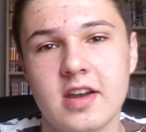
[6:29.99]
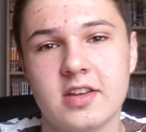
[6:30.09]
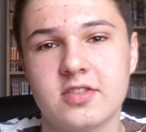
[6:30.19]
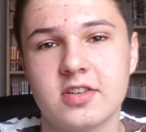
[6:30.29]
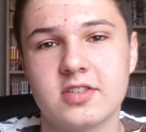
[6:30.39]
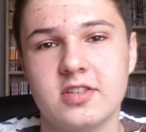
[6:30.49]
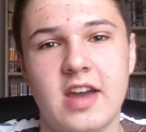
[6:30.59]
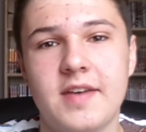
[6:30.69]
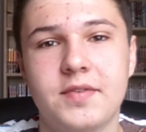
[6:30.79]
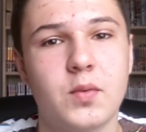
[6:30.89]
It's just,
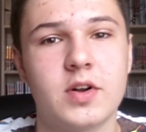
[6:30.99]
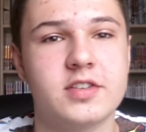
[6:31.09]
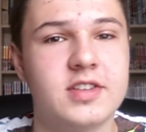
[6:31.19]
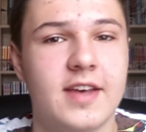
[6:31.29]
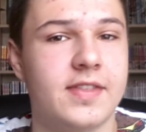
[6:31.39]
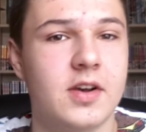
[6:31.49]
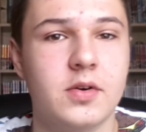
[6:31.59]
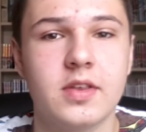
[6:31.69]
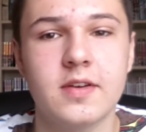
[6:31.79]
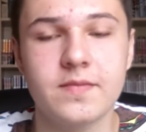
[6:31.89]
you have to watch Death
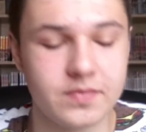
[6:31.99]
Note.